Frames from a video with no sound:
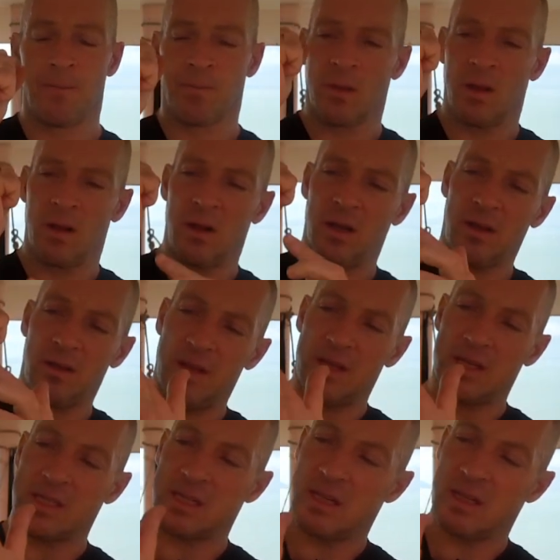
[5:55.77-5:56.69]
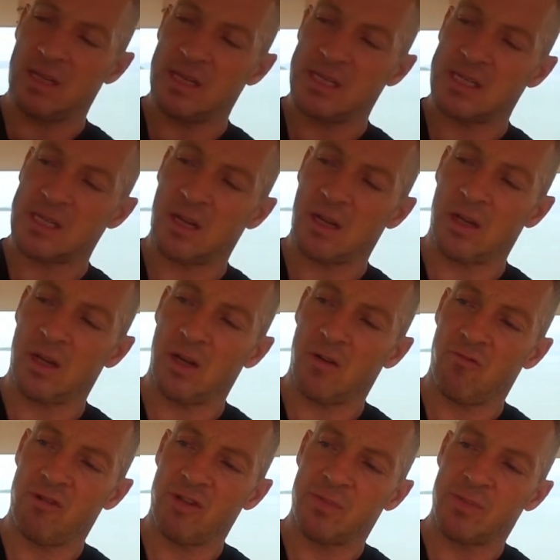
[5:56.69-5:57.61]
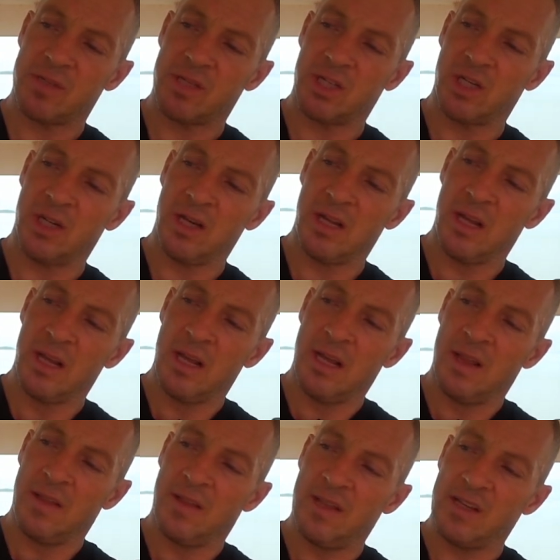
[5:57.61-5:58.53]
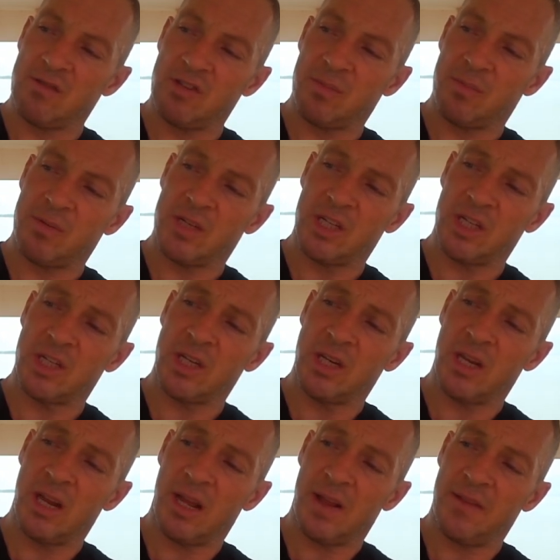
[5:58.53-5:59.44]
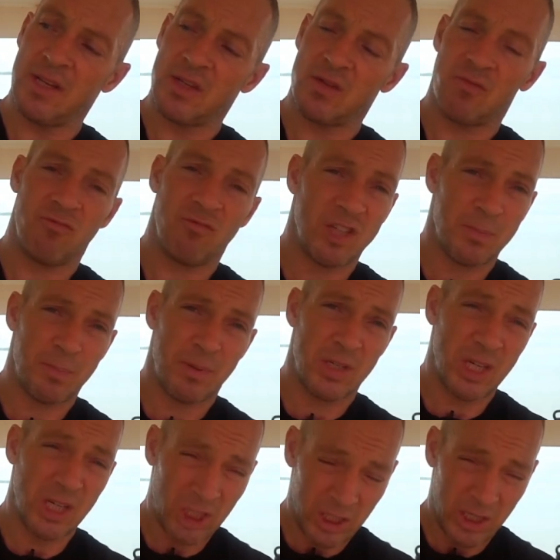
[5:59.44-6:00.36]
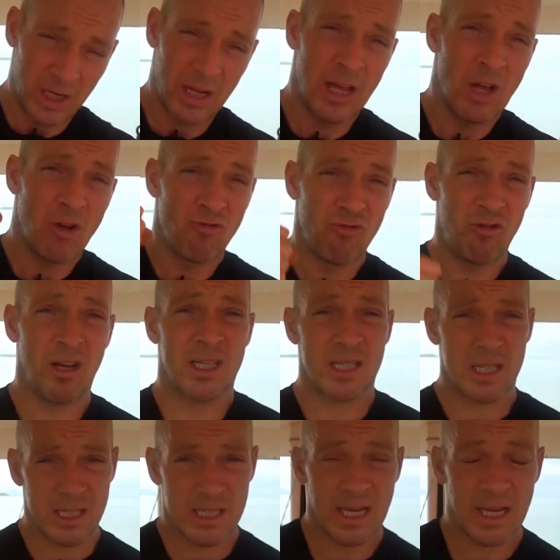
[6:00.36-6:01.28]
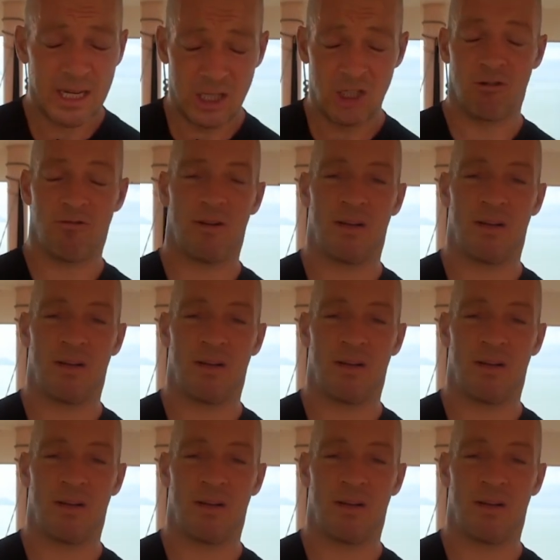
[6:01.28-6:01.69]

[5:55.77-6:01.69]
Look at this. This is our good wrist position. This wrist position and this wrist position risks injury.